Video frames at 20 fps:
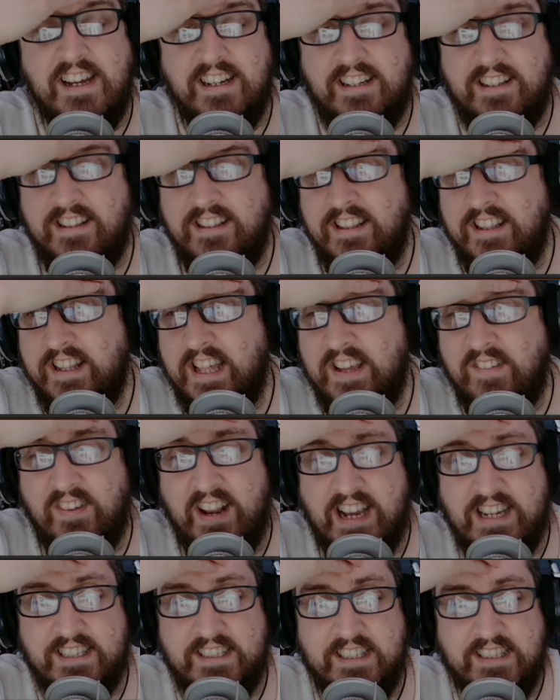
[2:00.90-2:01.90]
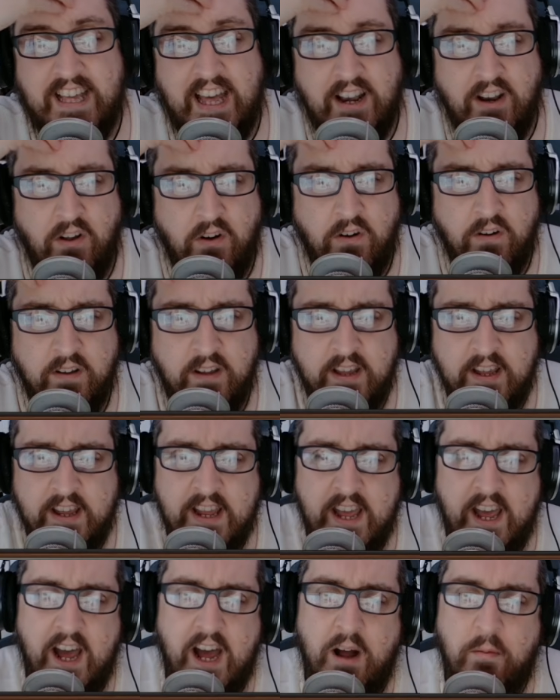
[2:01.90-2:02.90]
think that they've lasted that long.
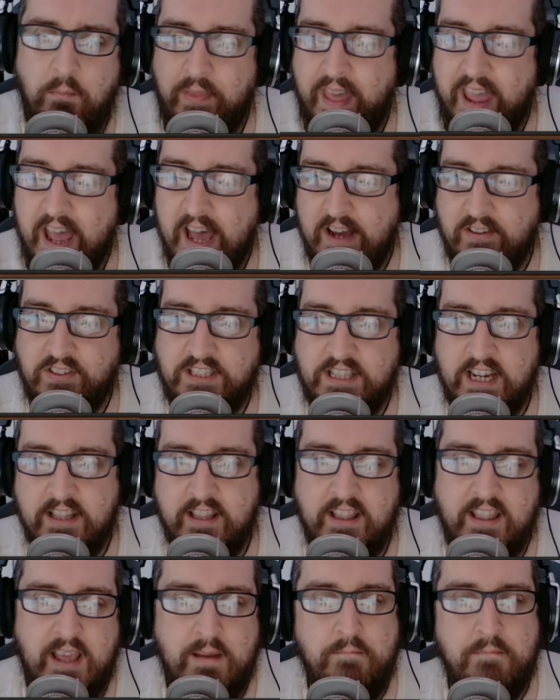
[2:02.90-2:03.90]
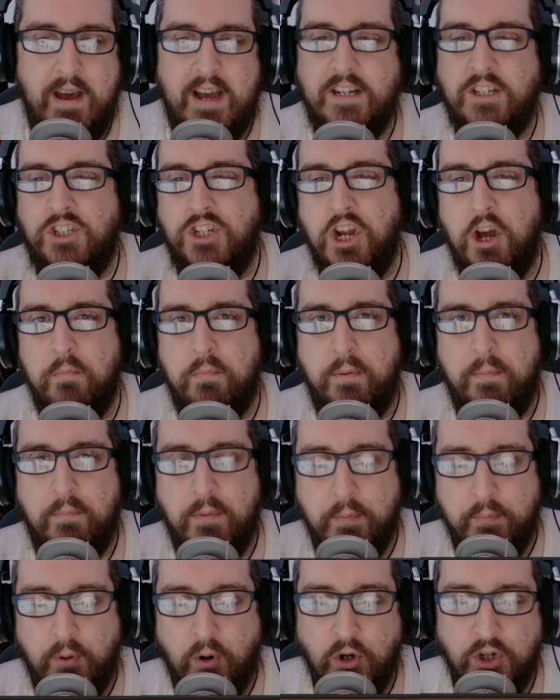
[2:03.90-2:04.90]
They have said that they match up
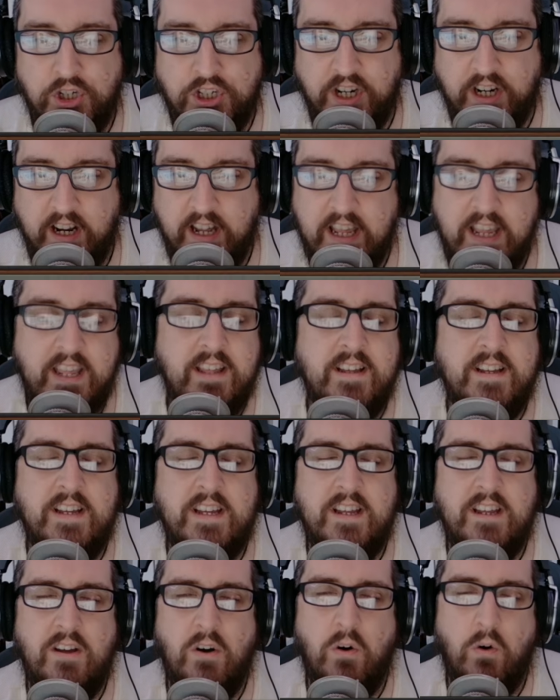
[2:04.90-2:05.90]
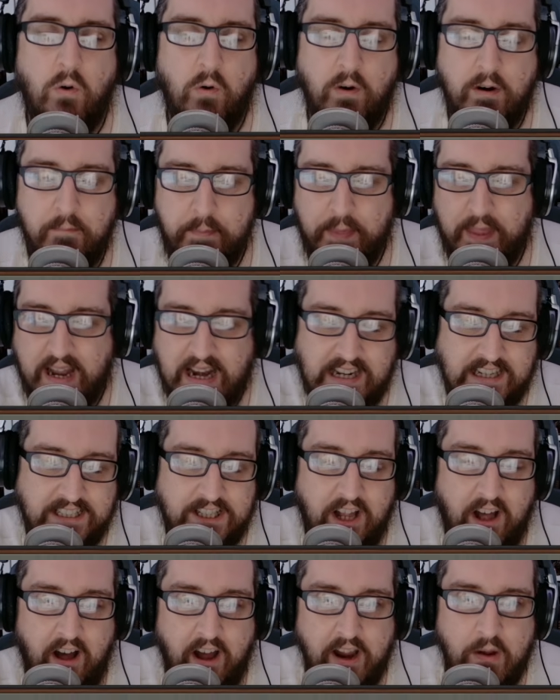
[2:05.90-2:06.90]
proportionally, or at least
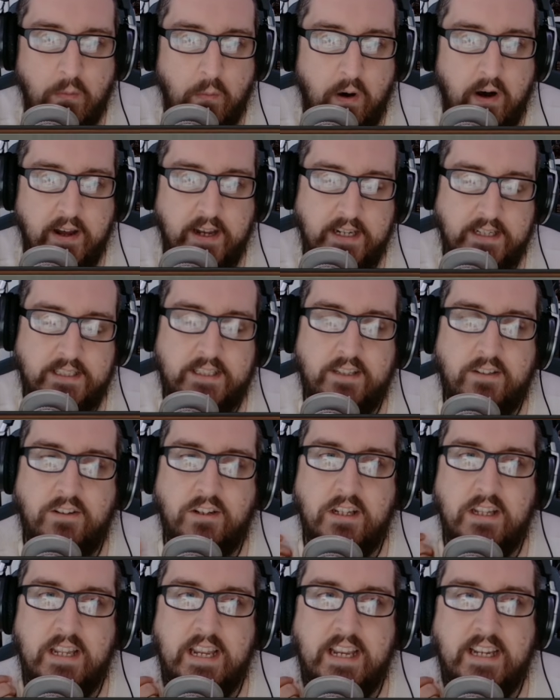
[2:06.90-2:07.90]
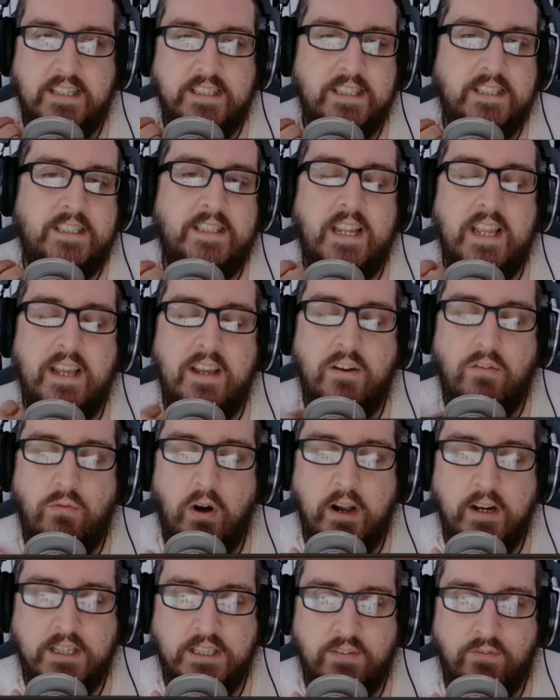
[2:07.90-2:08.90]
height-wise, to the existing
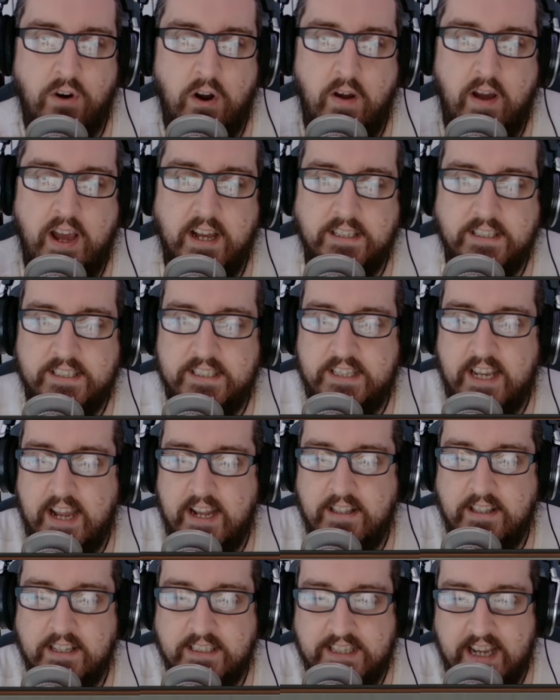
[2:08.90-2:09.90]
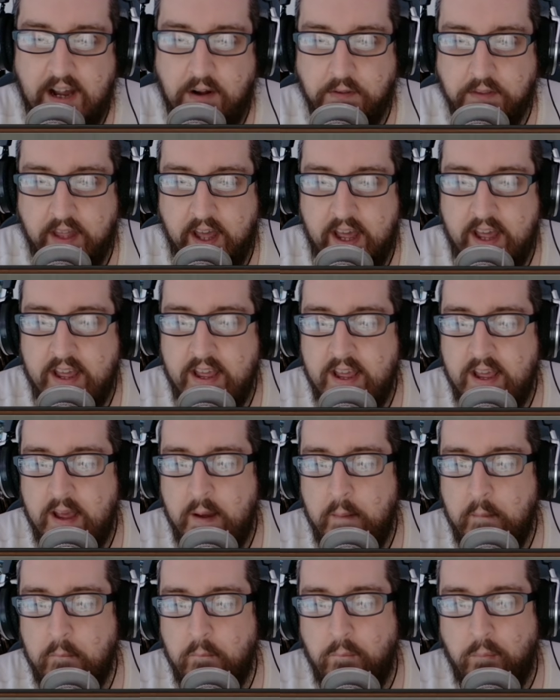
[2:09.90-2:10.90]
Riders of Rohan set that's out there.
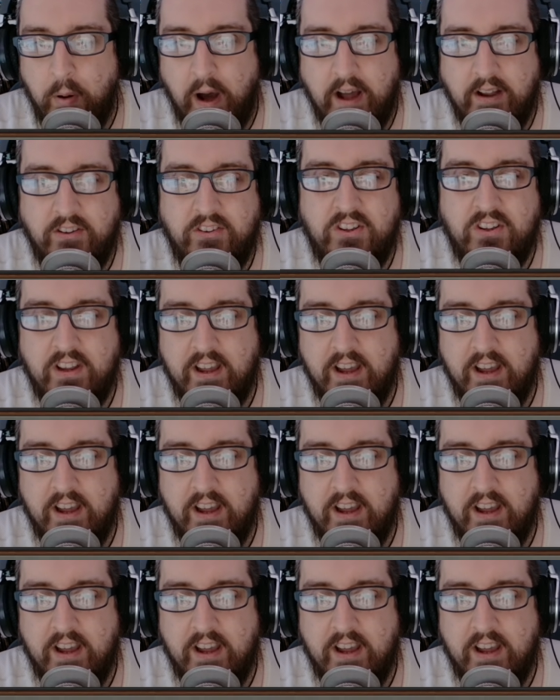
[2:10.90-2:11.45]
But